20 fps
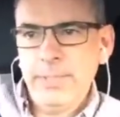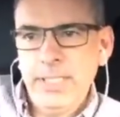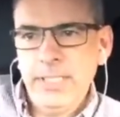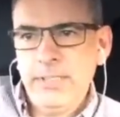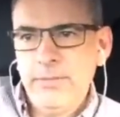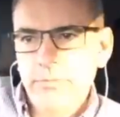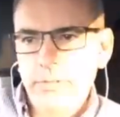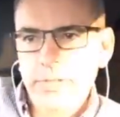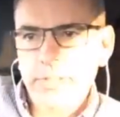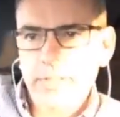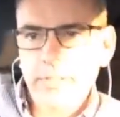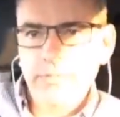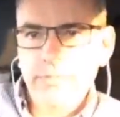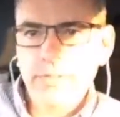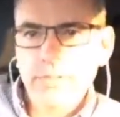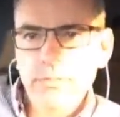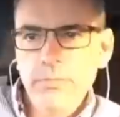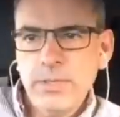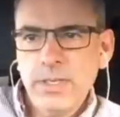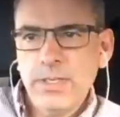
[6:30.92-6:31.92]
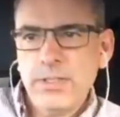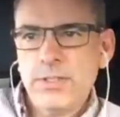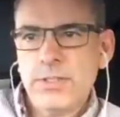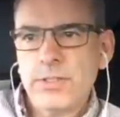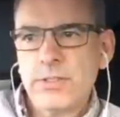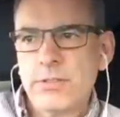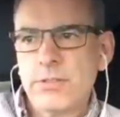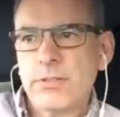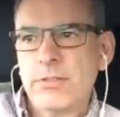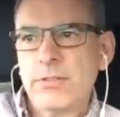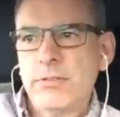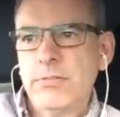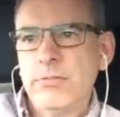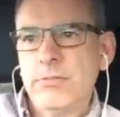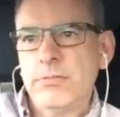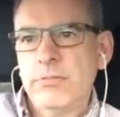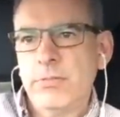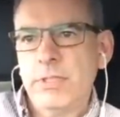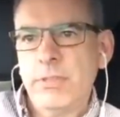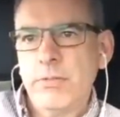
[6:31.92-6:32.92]
Within a few months,
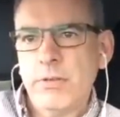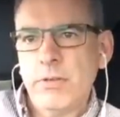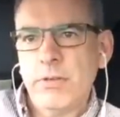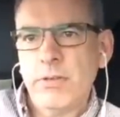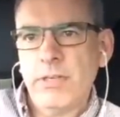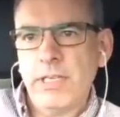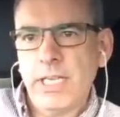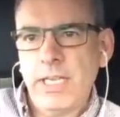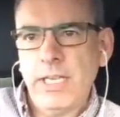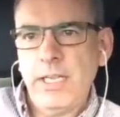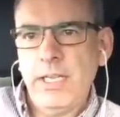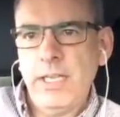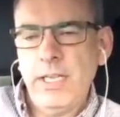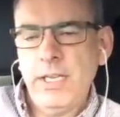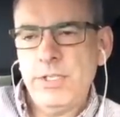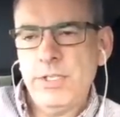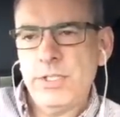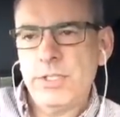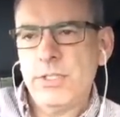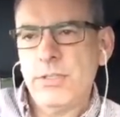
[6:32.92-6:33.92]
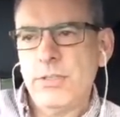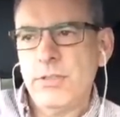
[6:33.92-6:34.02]
we were engaged.